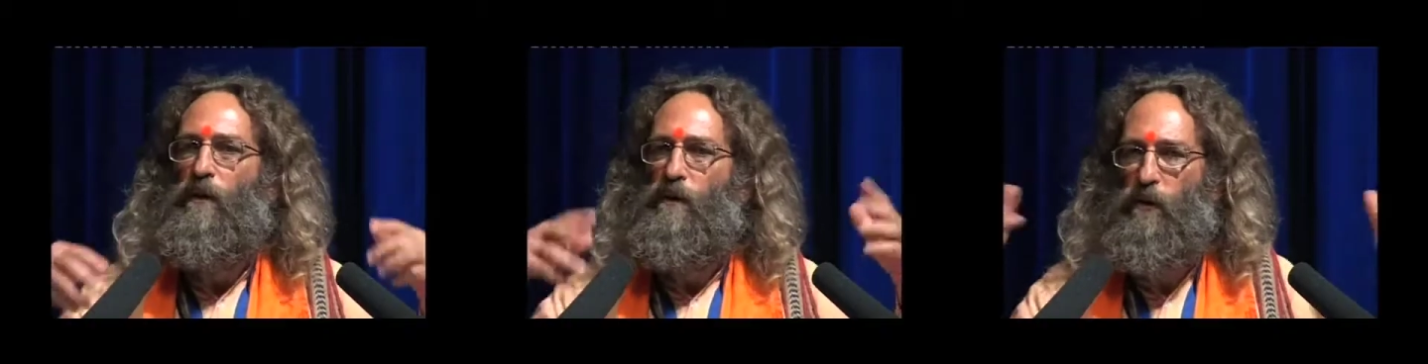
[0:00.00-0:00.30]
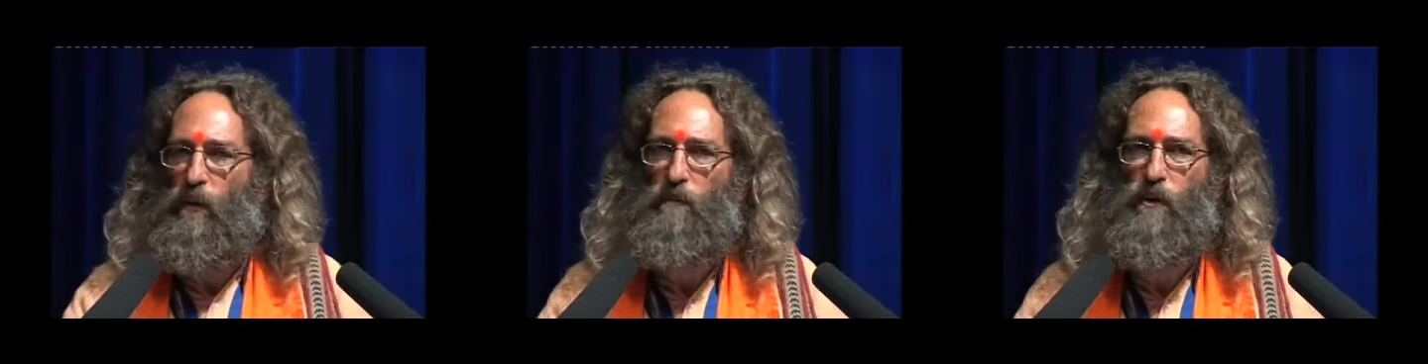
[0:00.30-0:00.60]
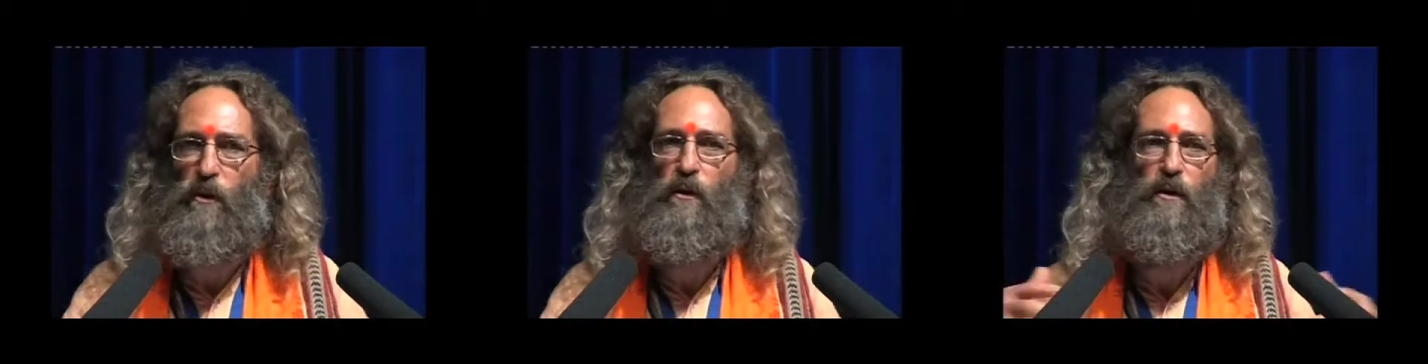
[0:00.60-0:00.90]

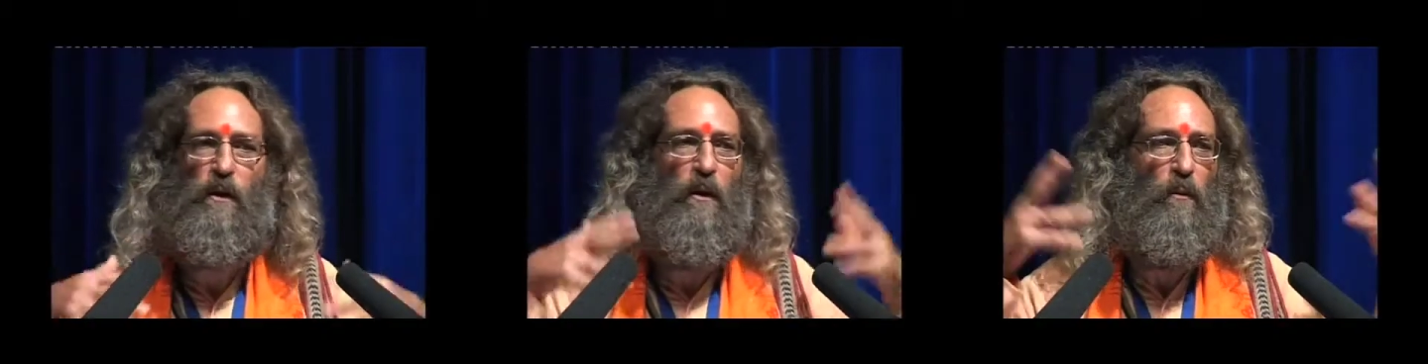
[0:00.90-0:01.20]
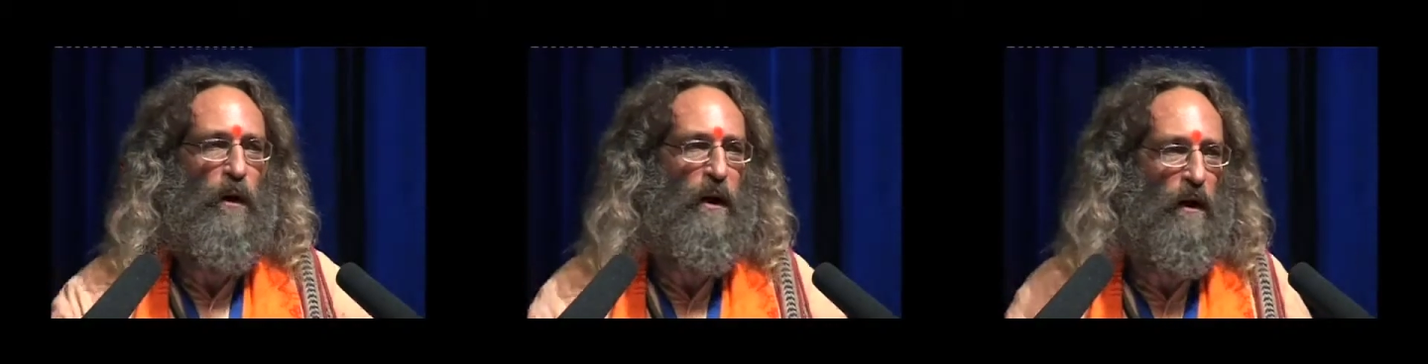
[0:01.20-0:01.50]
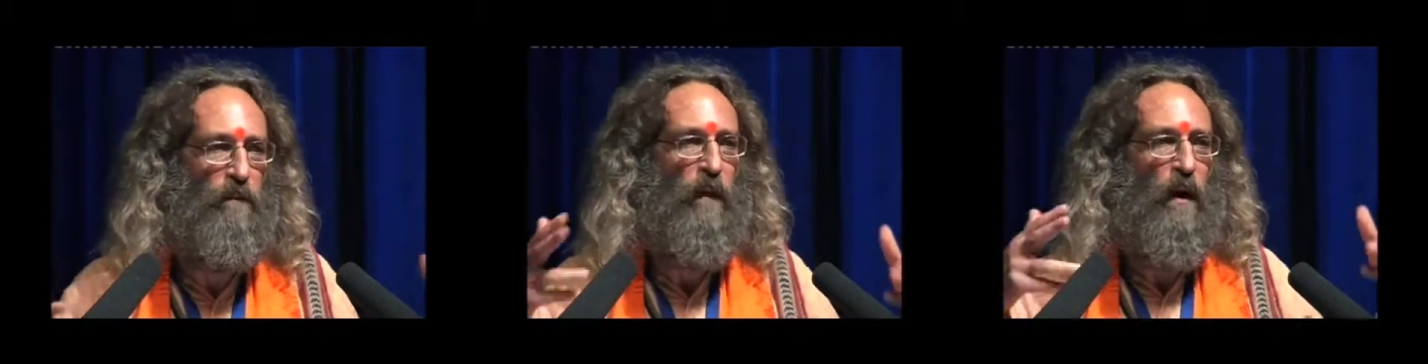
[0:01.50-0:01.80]
Scripture so that we
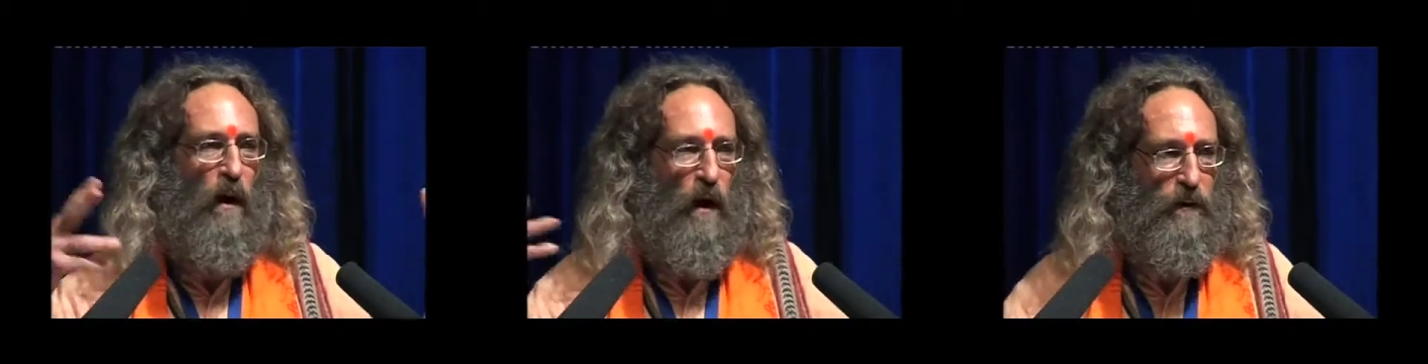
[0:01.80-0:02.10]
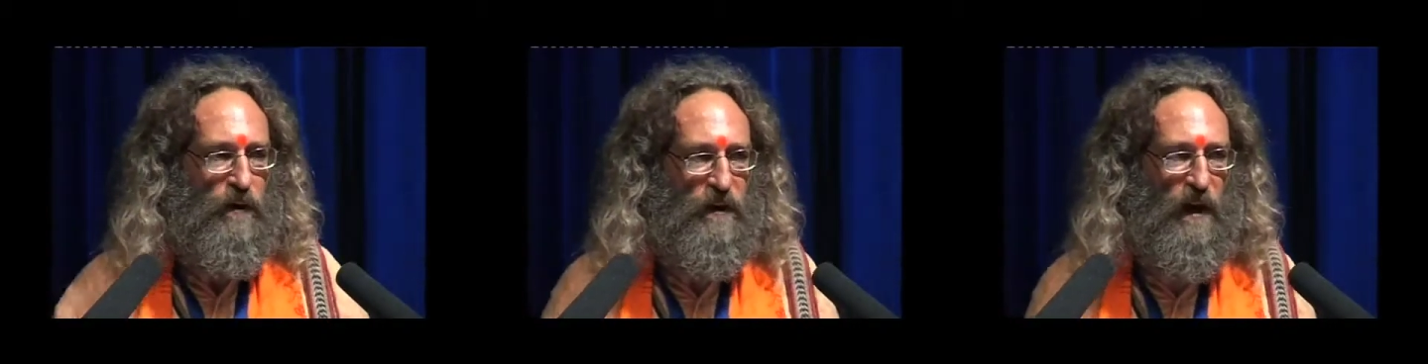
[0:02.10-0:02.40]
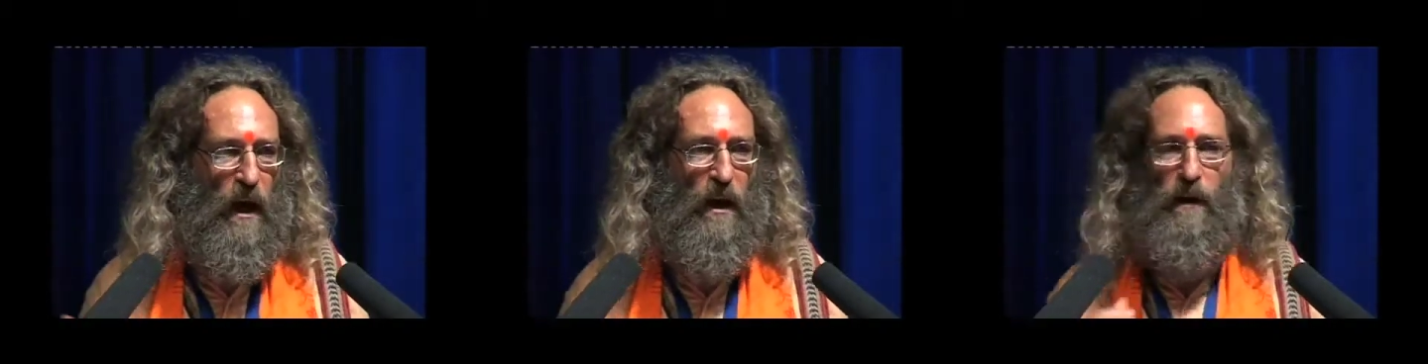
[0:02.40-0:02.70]
can
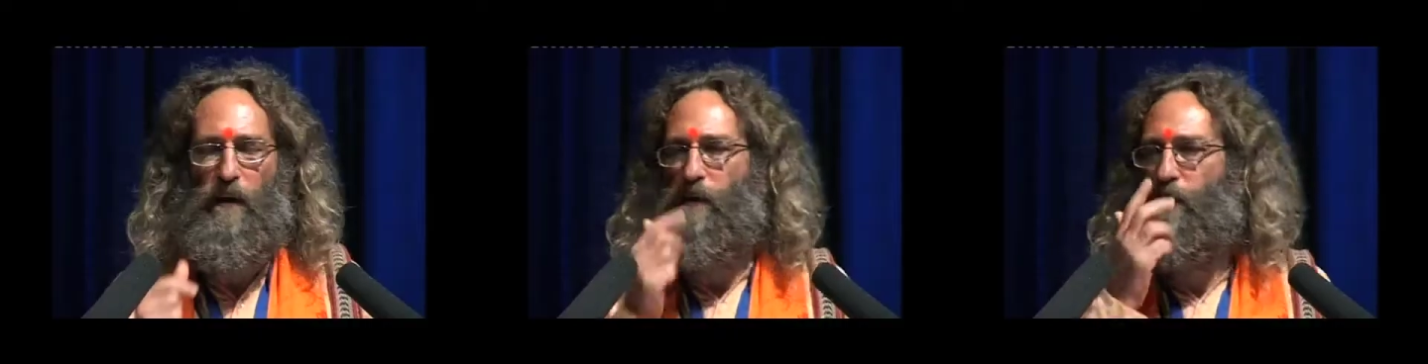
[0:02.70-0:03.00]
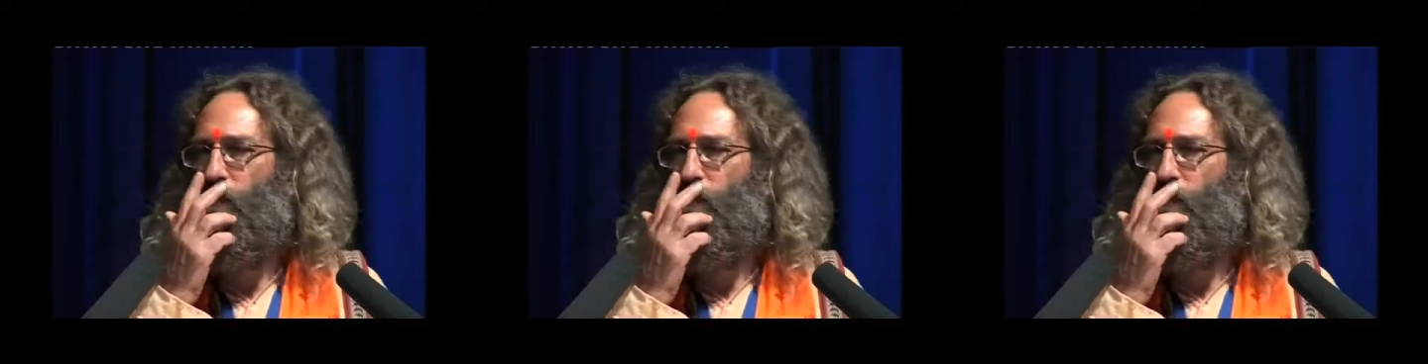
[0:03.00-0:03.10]
understand it.